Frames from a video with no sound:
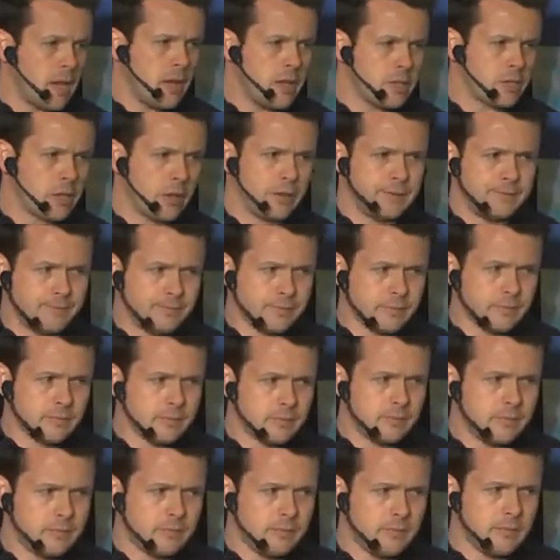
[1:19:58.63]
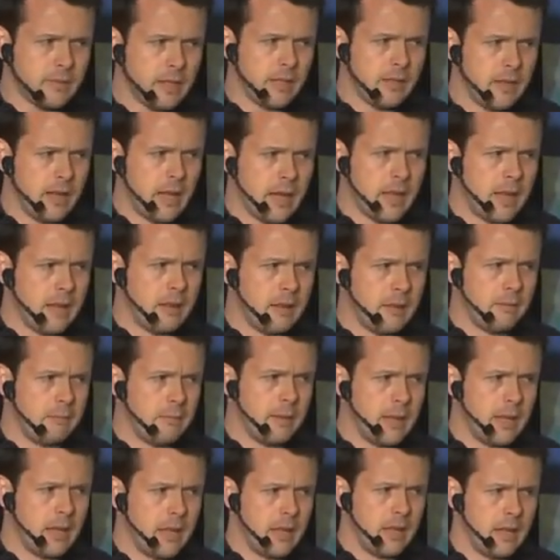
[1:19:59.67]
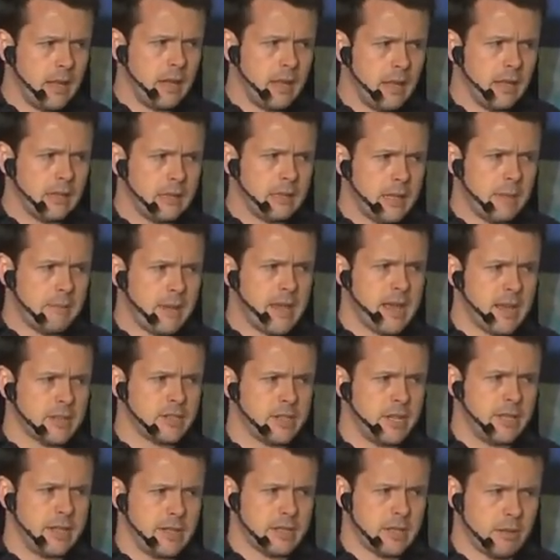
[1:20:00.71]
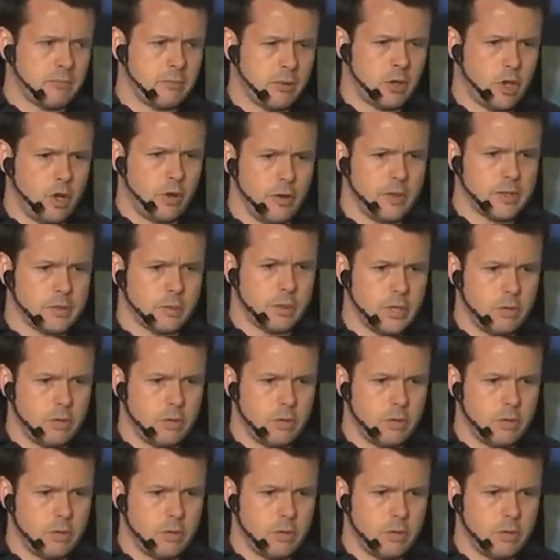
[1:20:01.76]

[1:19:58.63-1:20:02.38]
So um, let me ask you this. I'm curious.